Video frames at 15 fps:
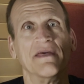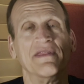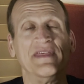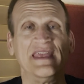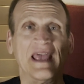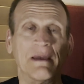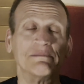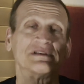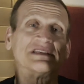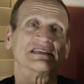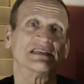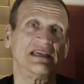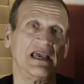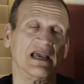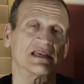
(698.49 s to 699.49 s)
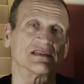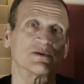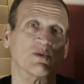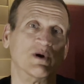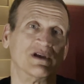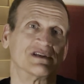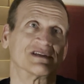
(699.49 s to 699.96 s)
The M6
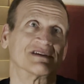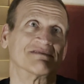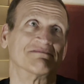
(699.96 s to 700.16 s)
was,